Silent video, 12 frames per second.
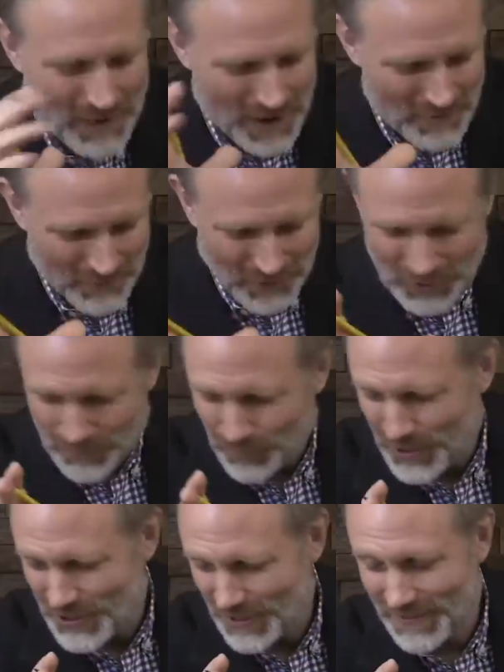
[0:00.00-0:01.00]
I really
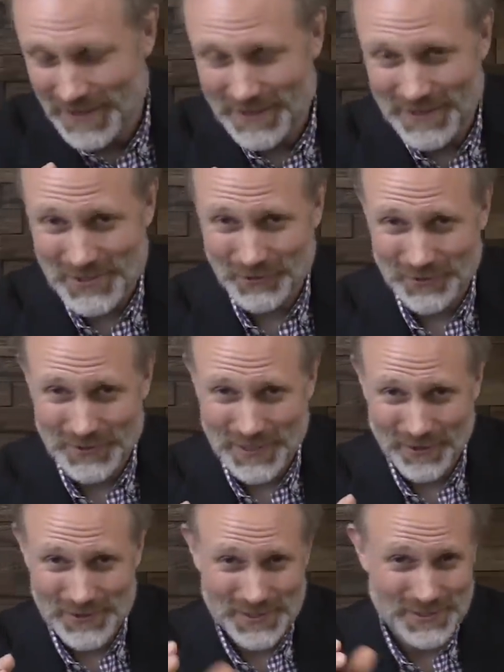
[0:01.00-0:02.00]
appreciate that additional
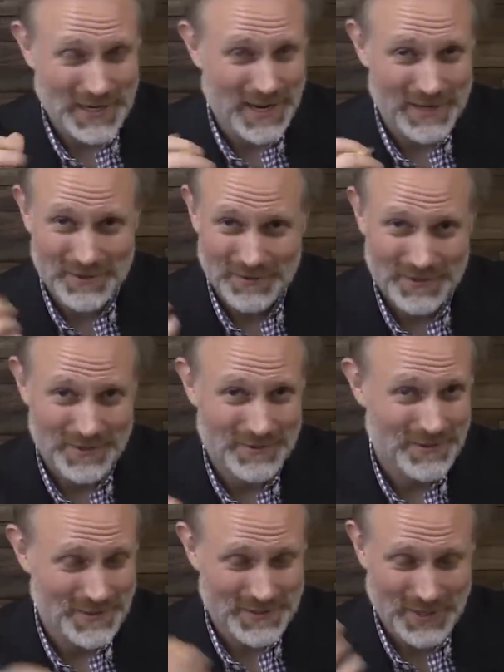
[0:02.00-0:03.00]
intelligence. Yeah, and you're,
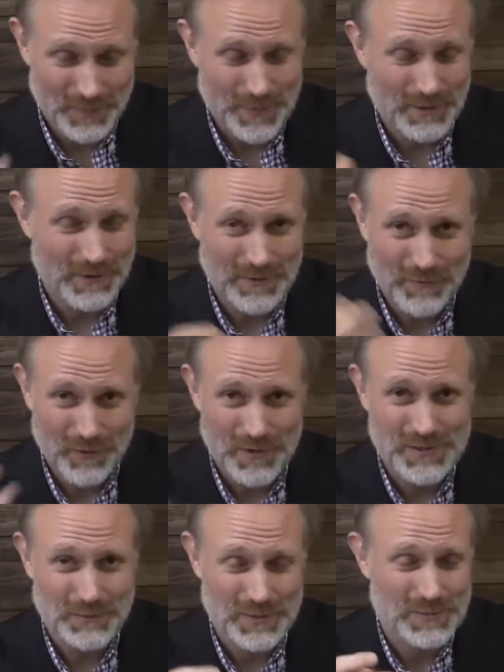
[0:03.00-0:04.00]
you're, just helping
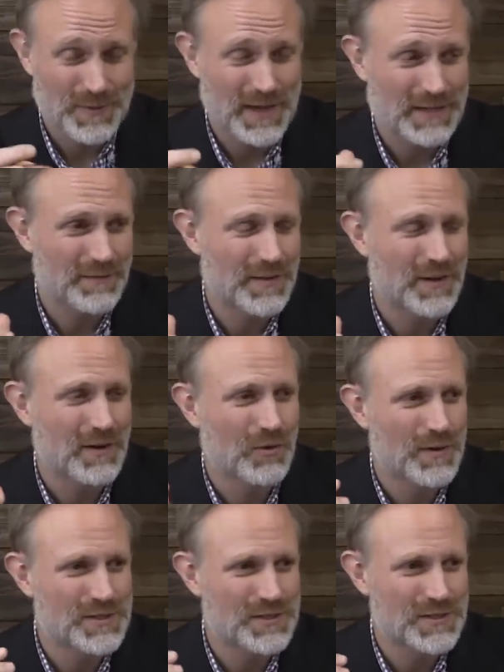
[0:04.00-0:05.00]
reinforce the perspective here,
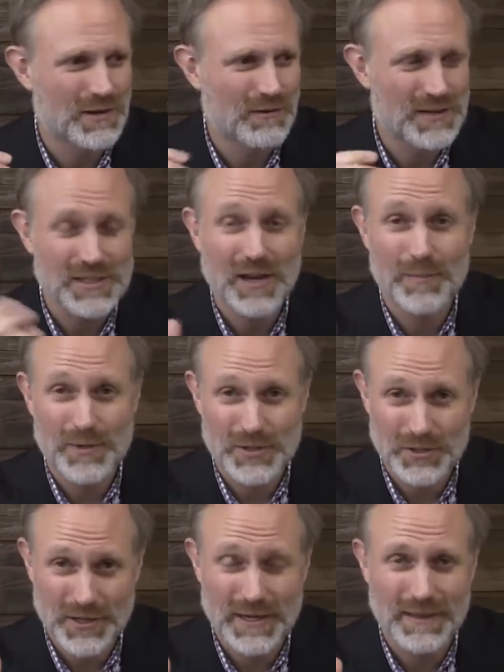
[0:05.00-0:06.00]
which is there is
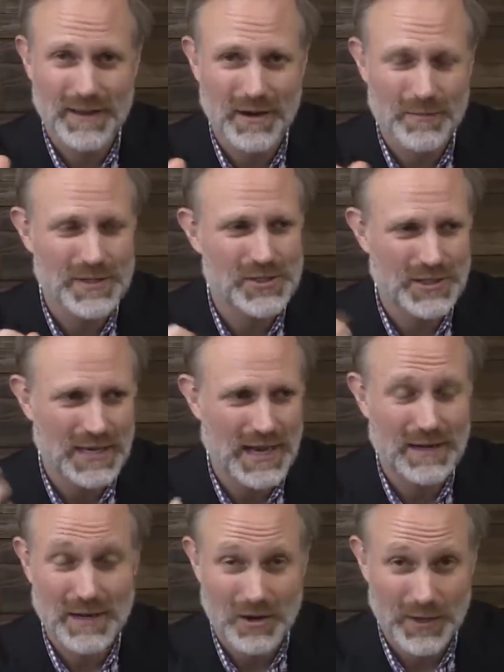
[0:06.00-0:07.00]
opportunity there, but you have got
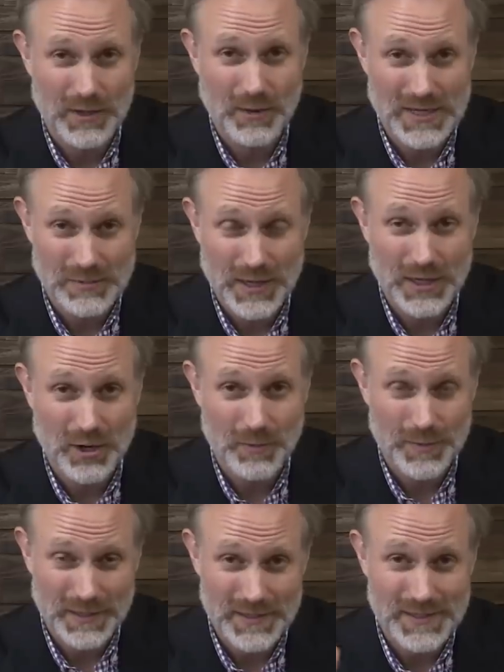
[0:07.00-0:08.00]
to go in eyes wide
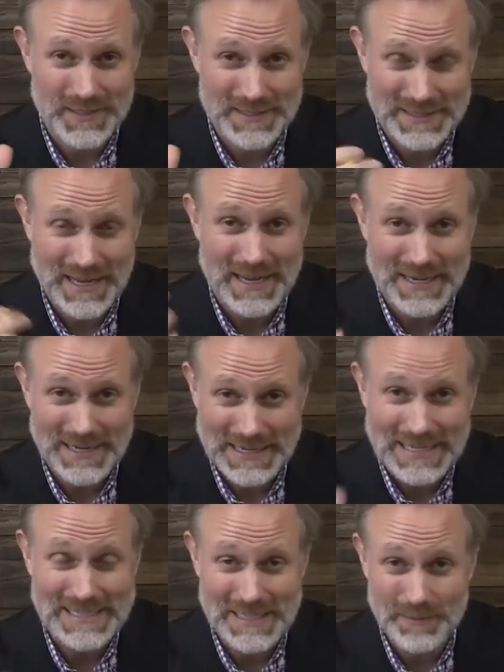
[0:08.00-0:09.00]
open because it's not
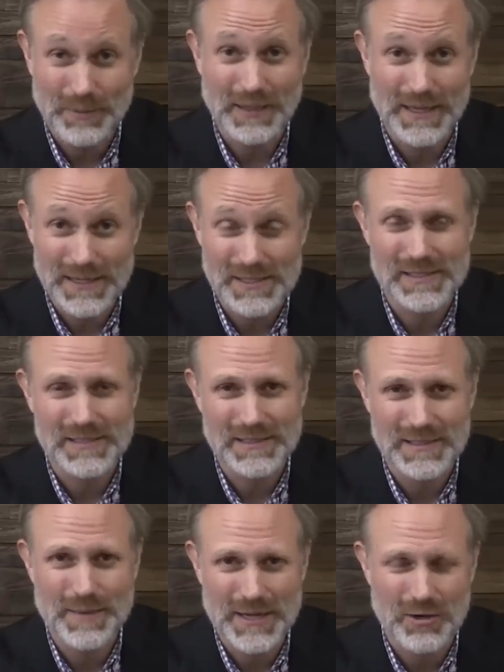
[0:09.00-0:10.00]
an easy place
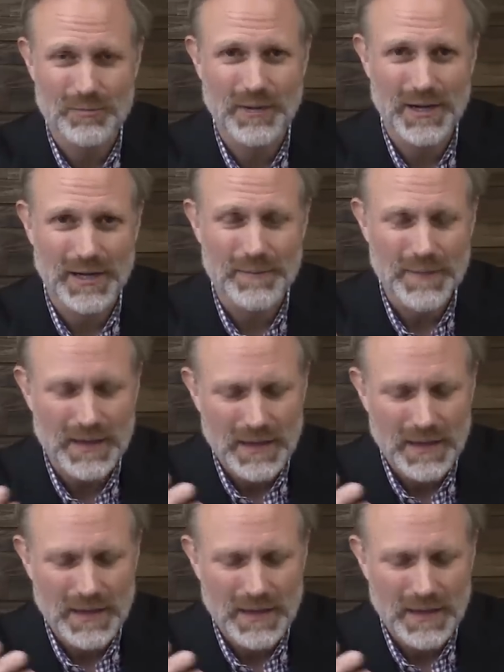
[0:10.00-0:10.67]
to make your money.